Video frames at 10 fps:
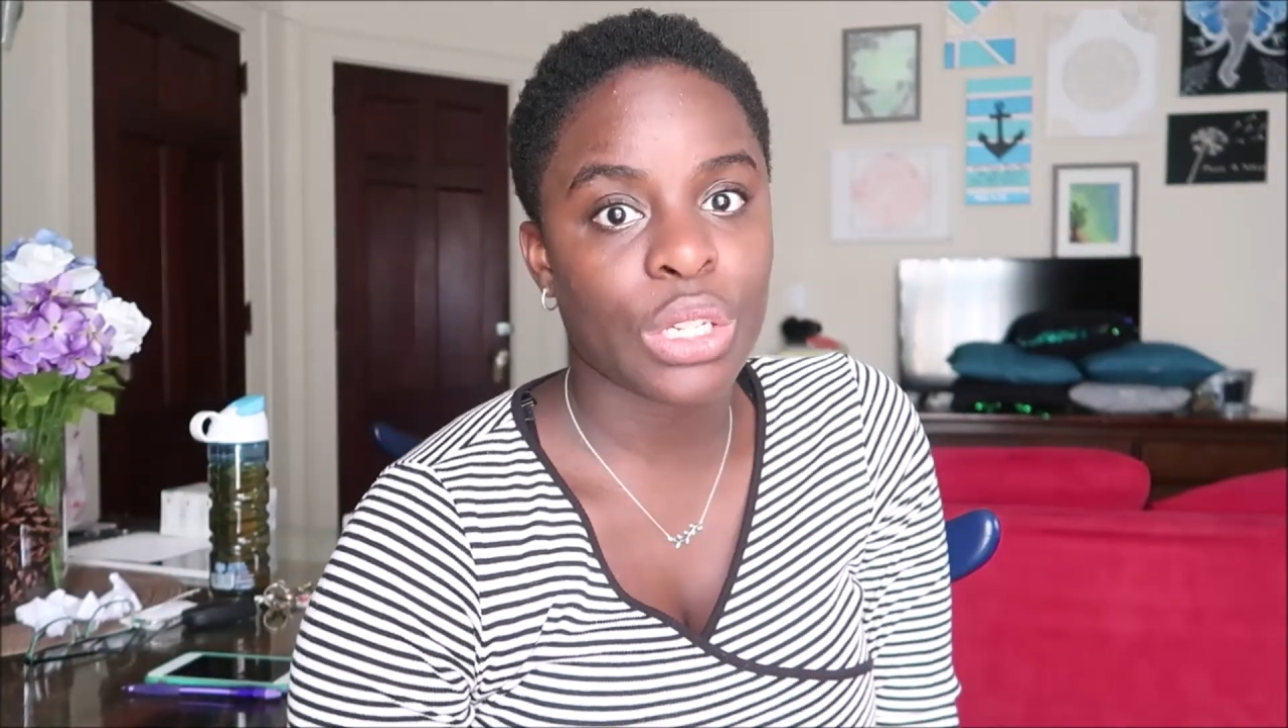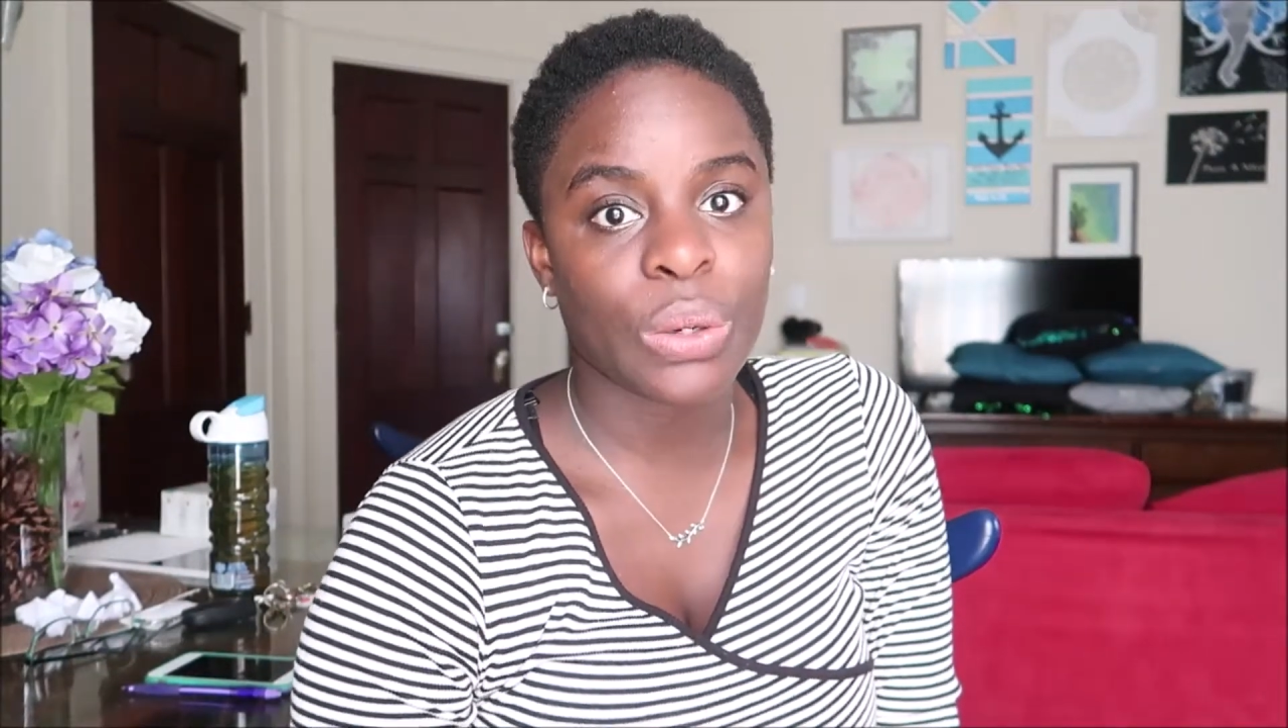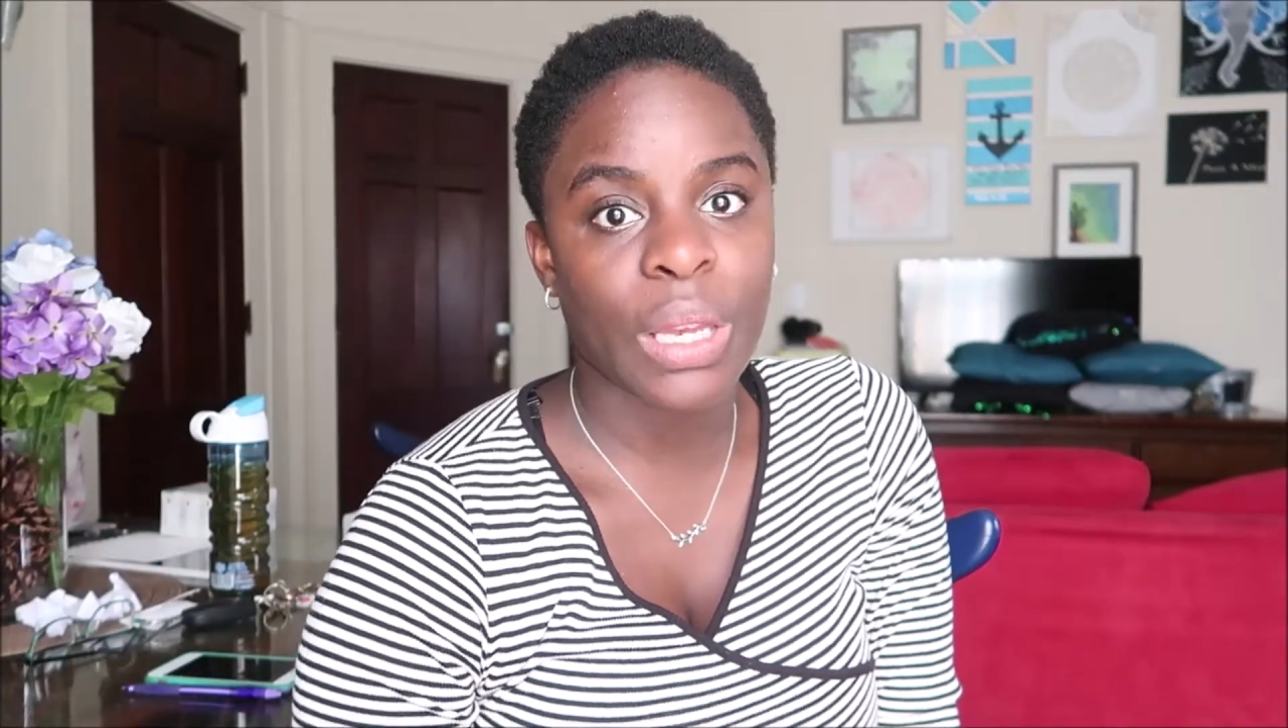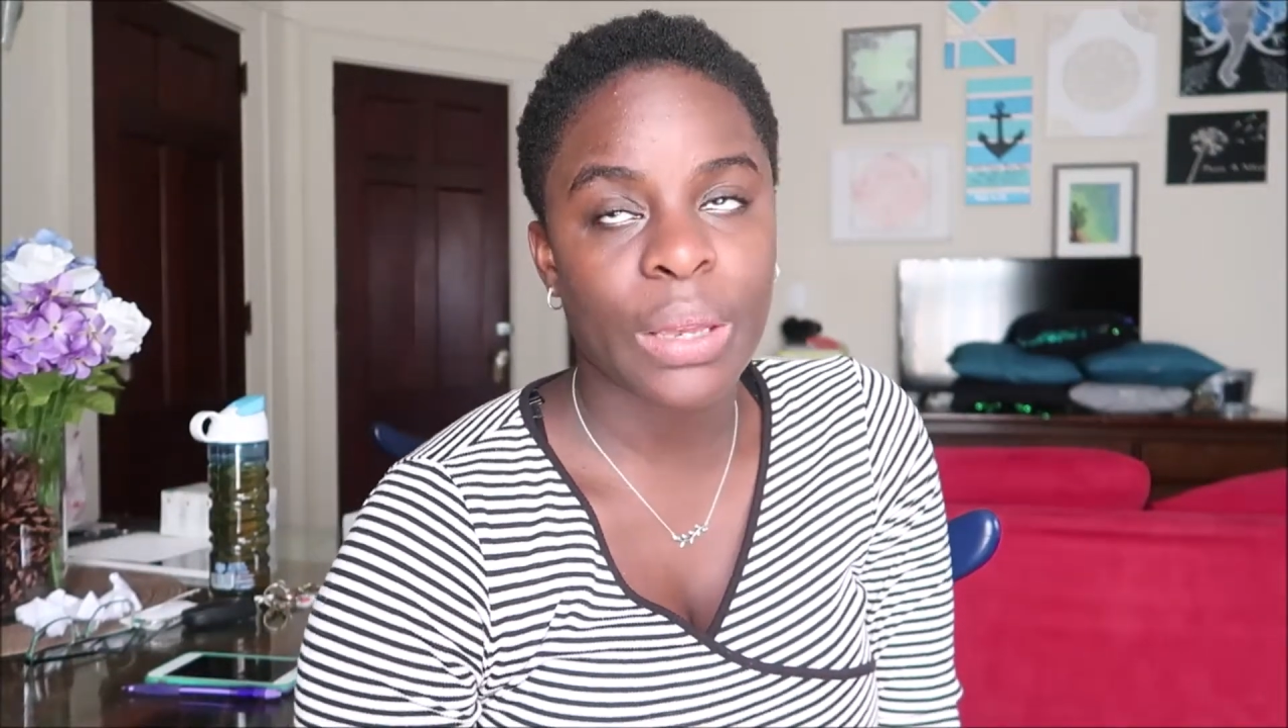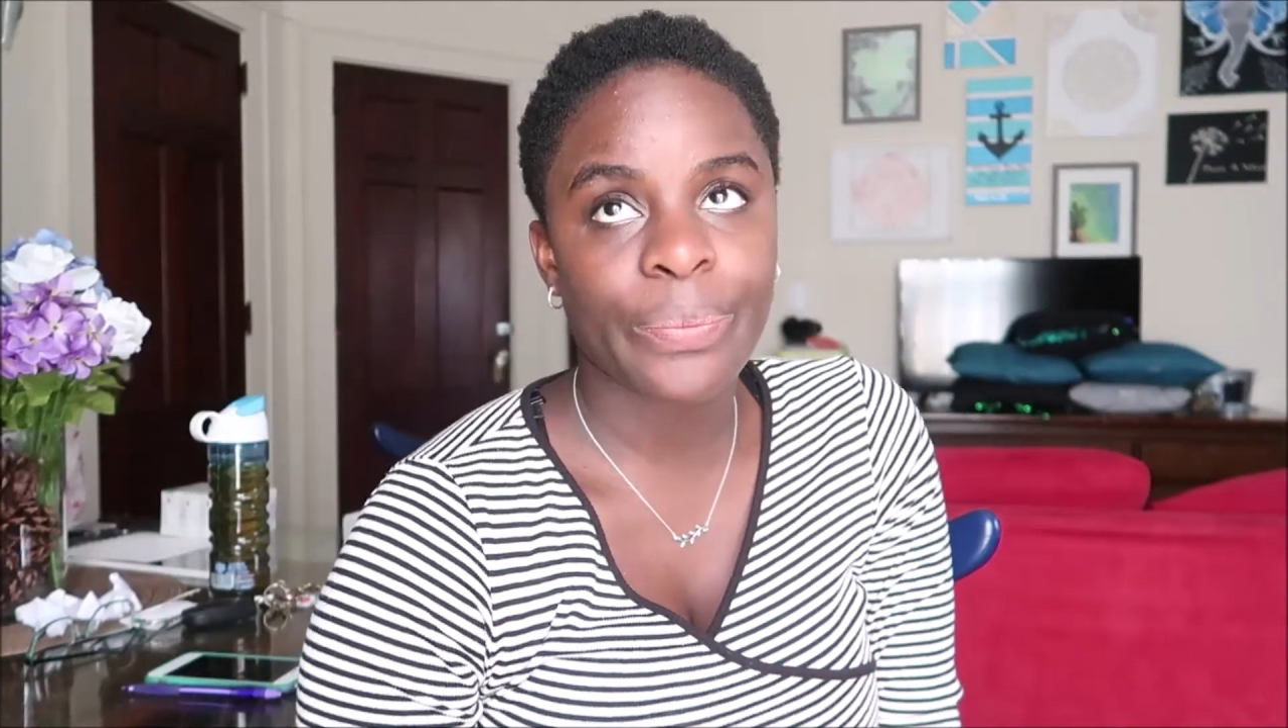
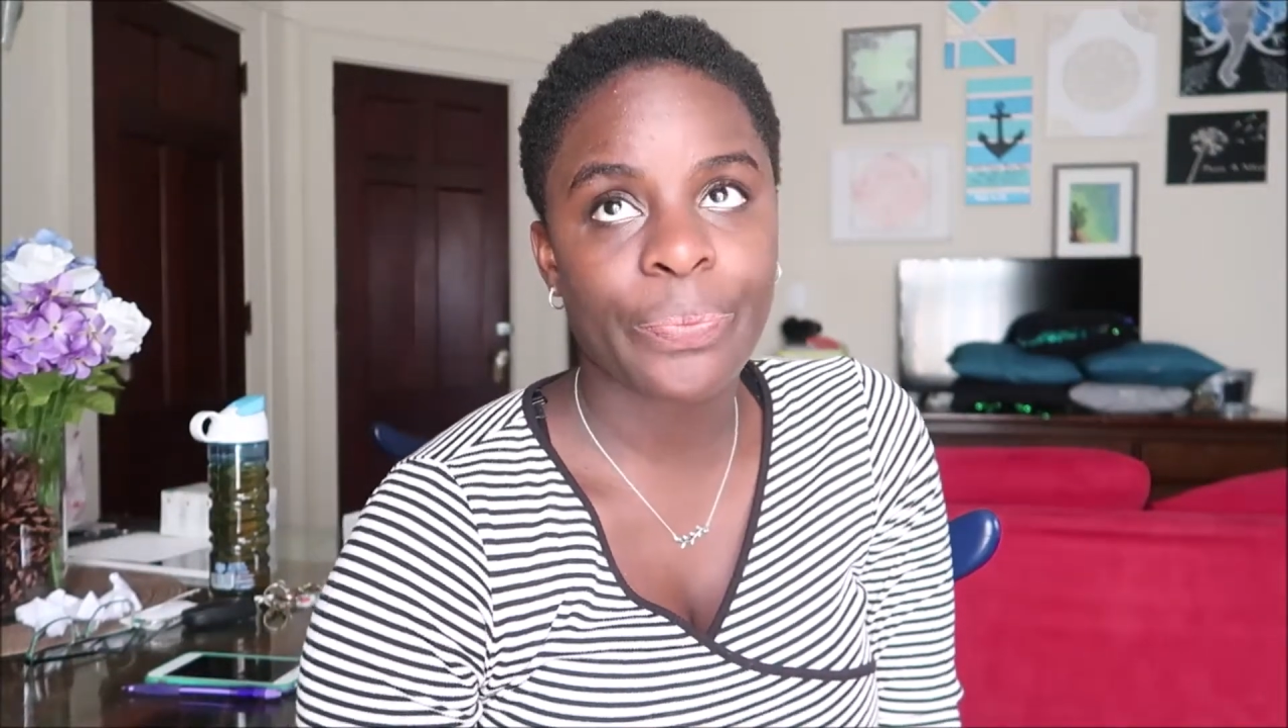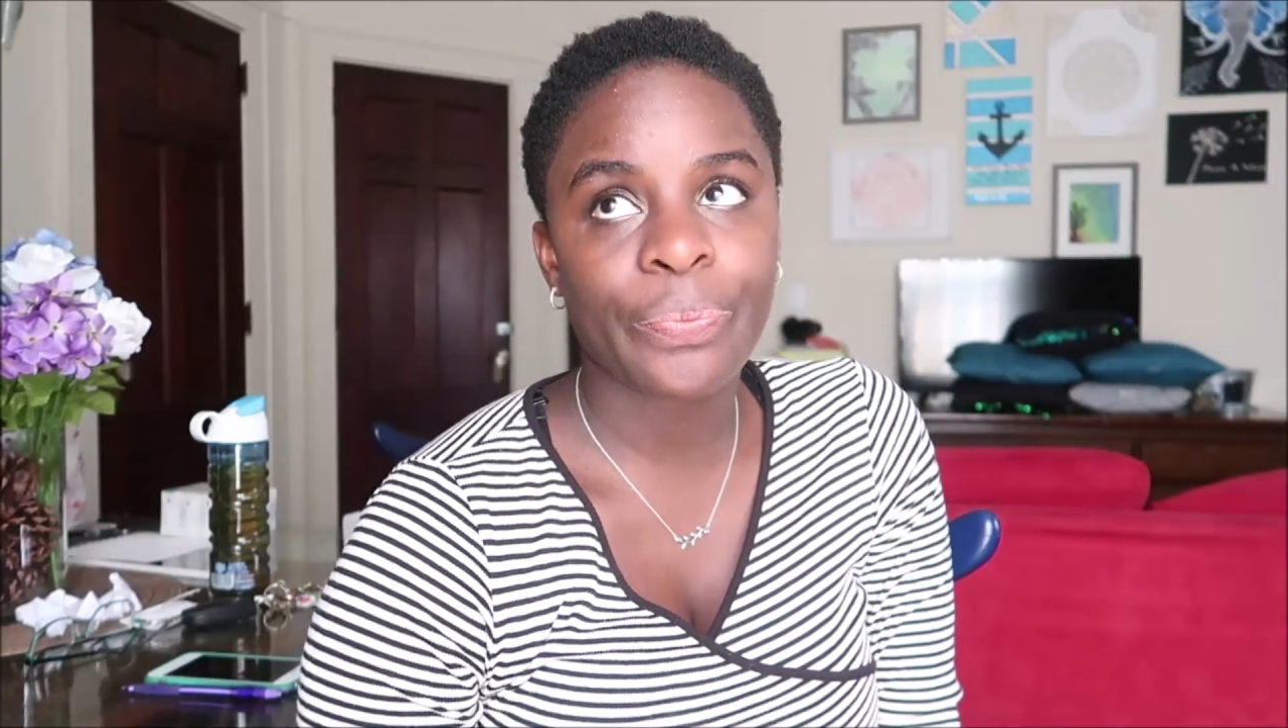do it.